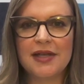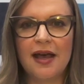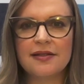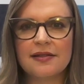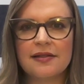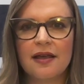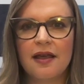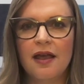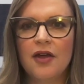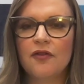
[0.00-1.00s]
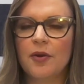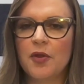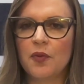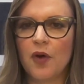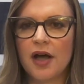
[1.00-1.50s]
tests? From
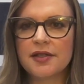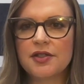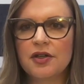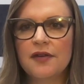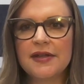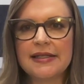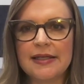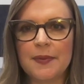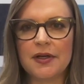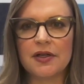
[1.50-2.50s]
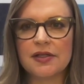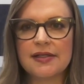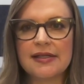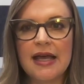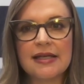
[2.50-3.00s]
the roster of exhibitors,